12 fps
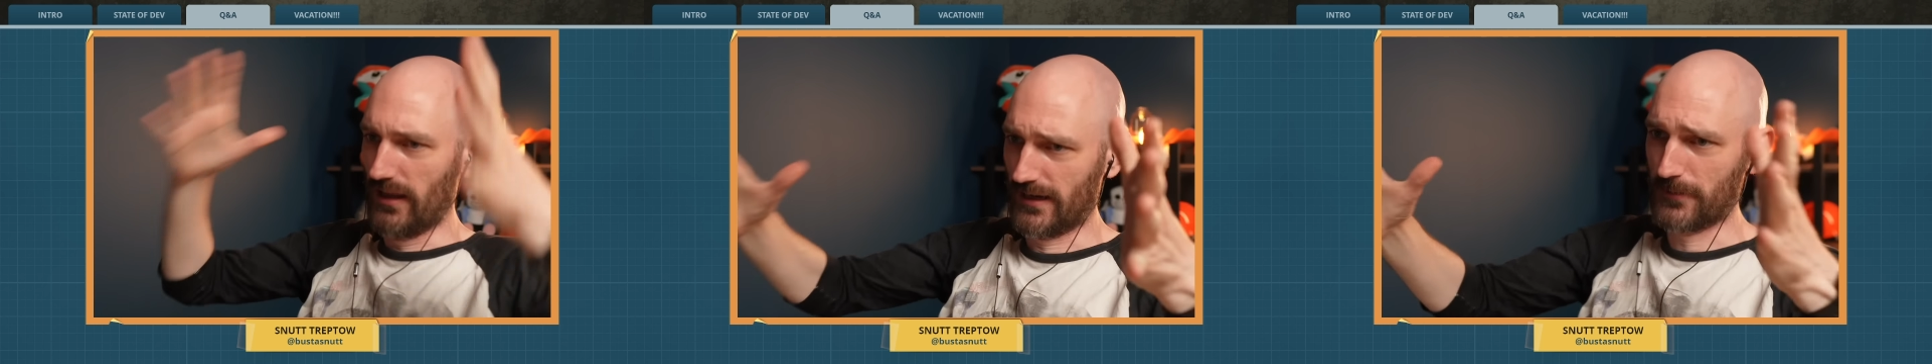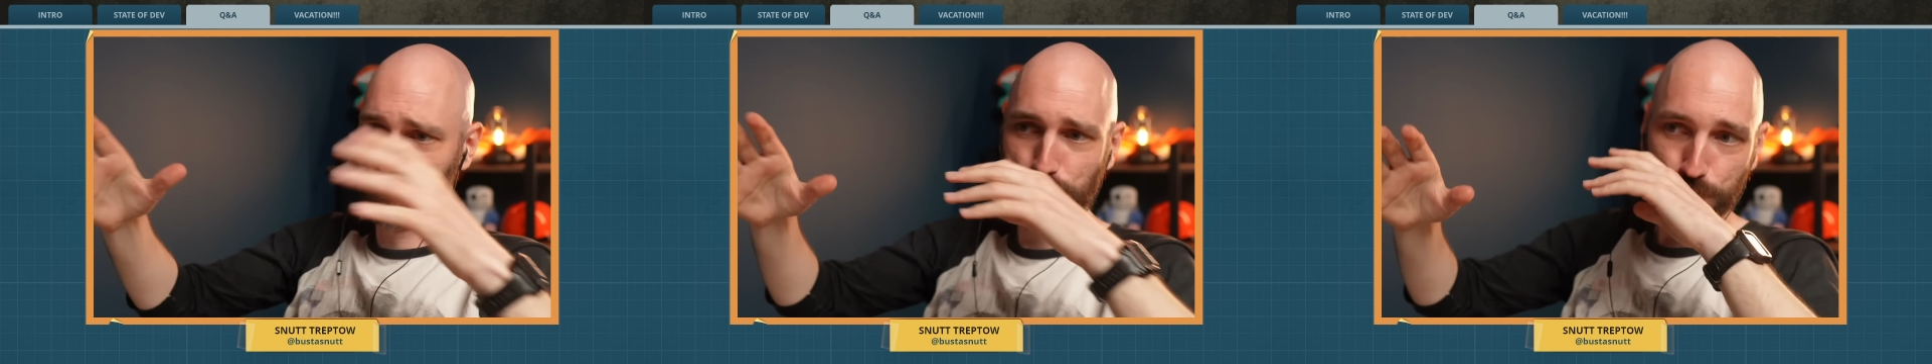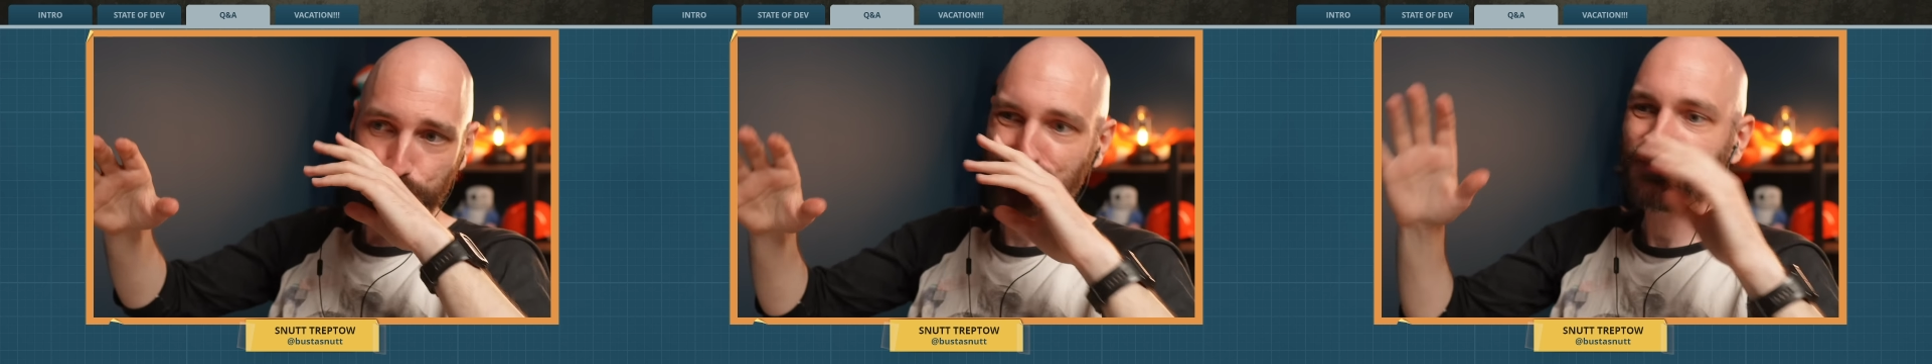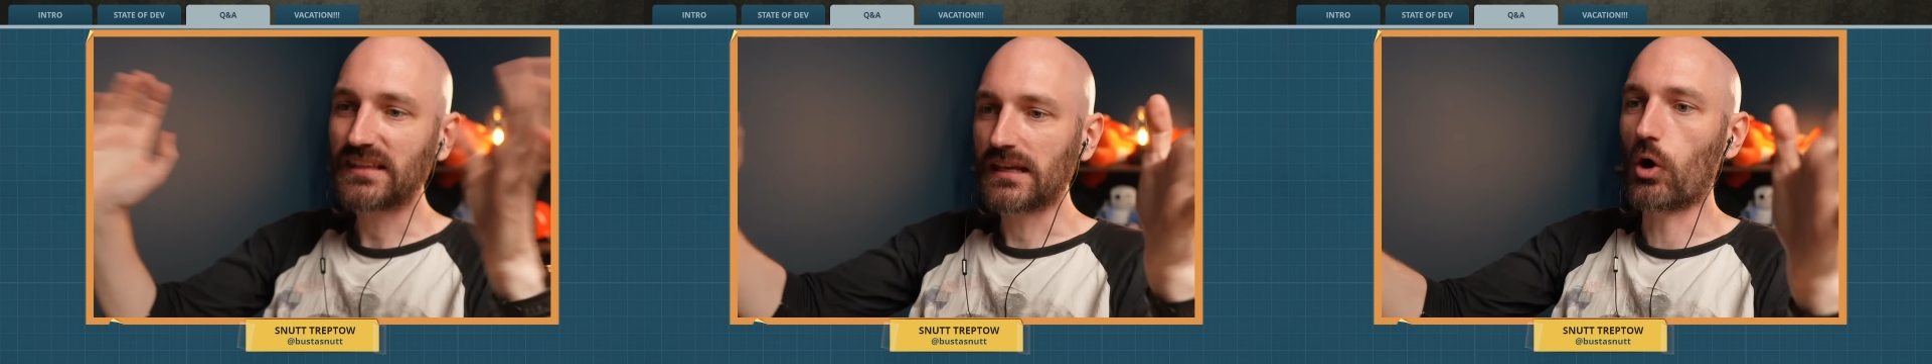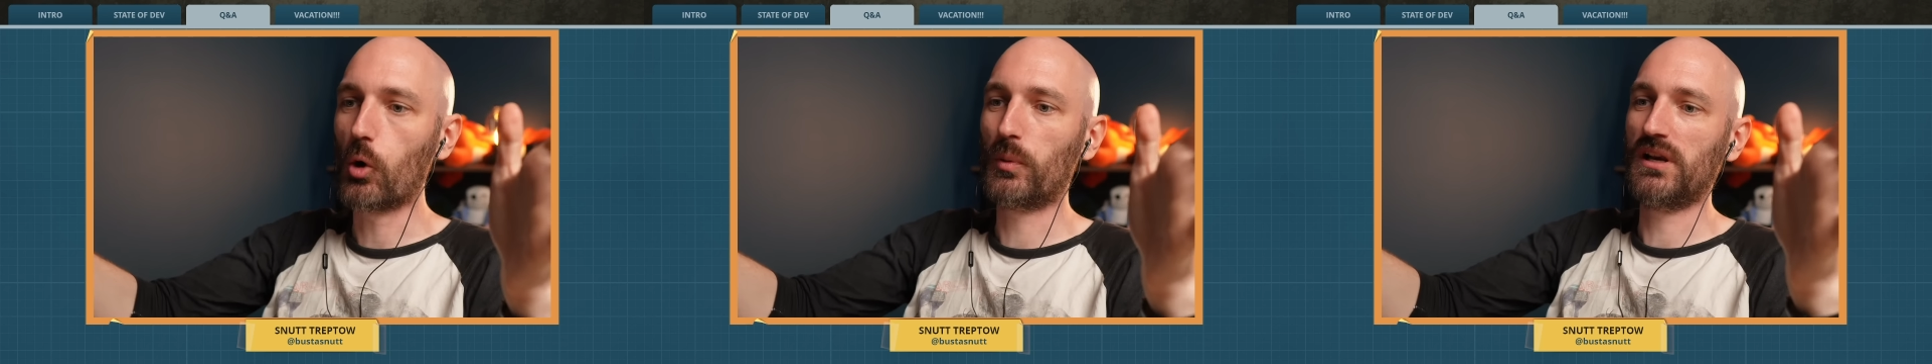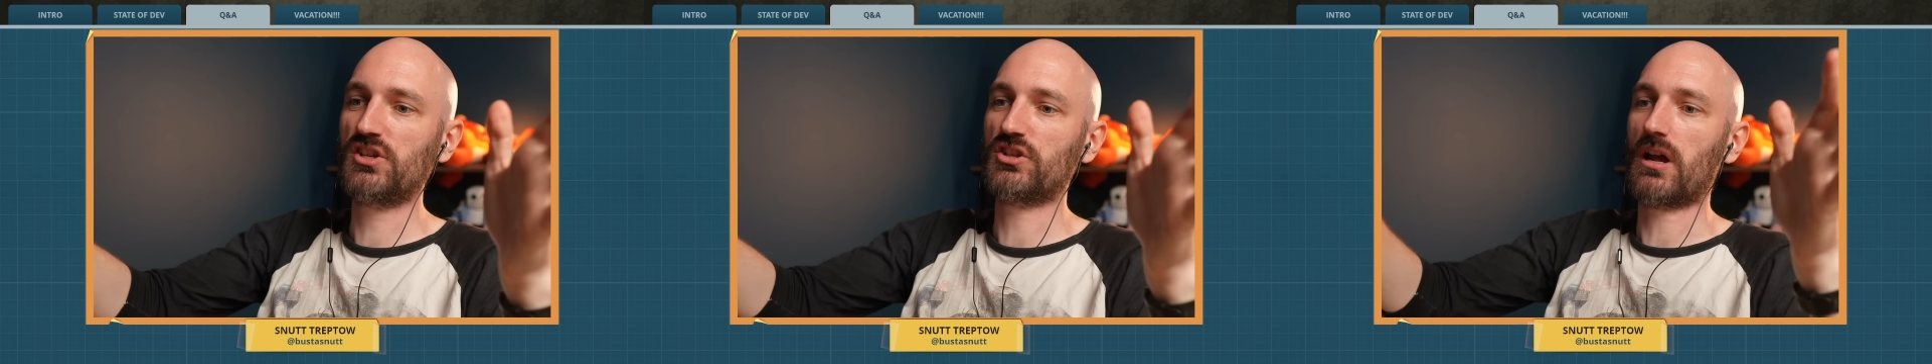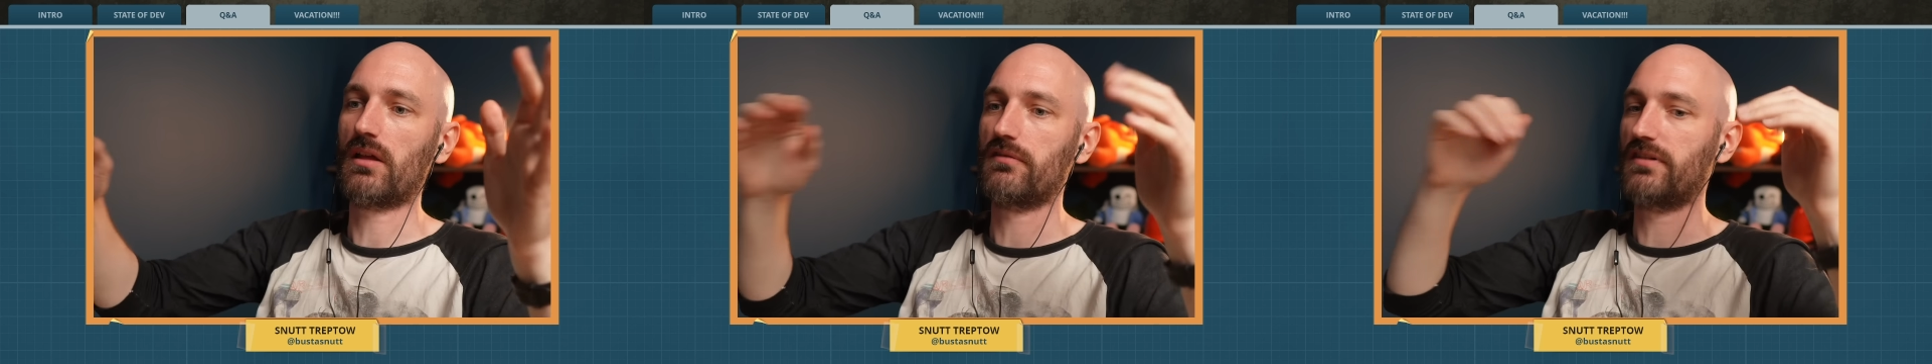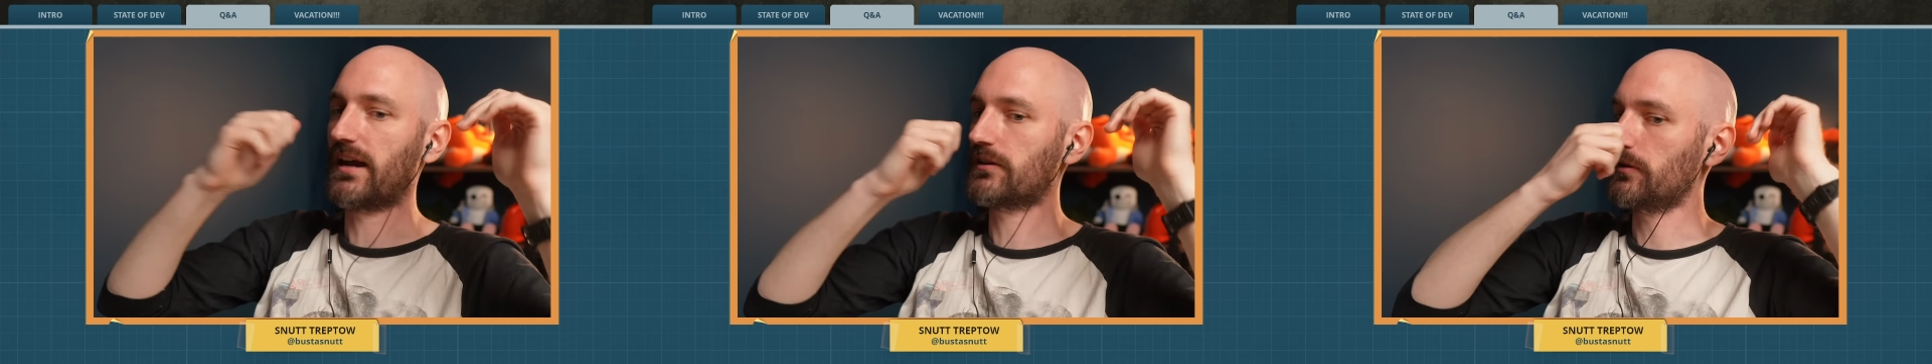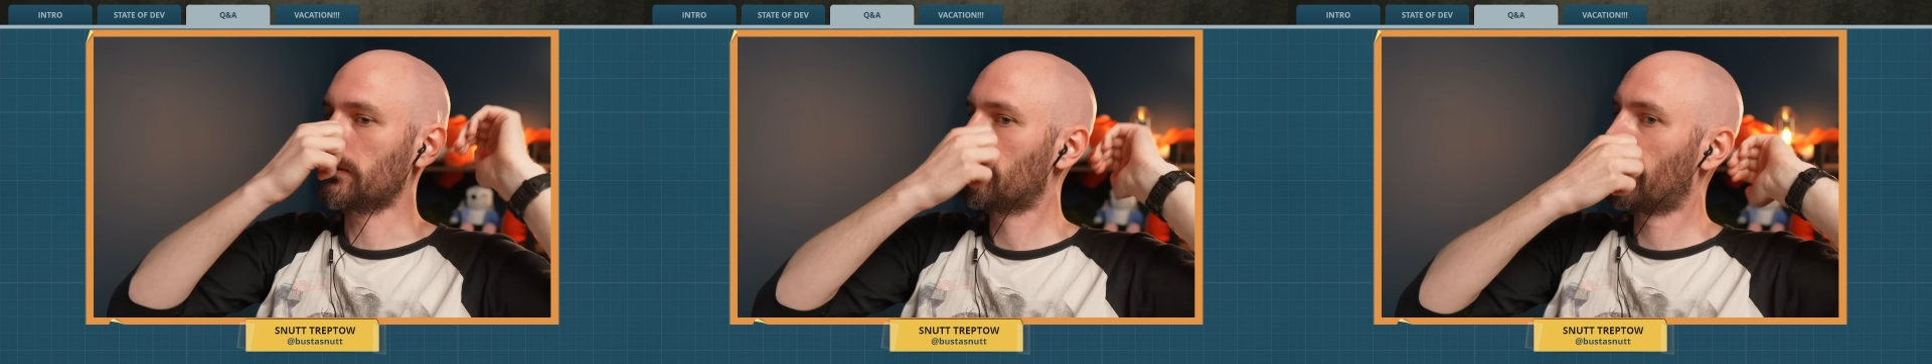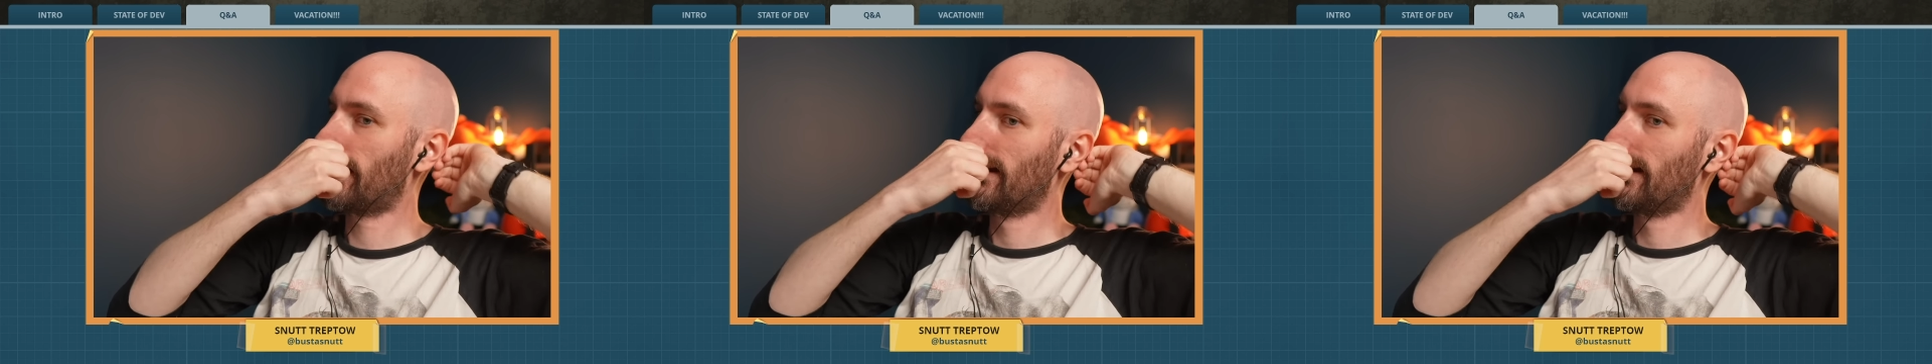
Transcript: like opening shot of the factory.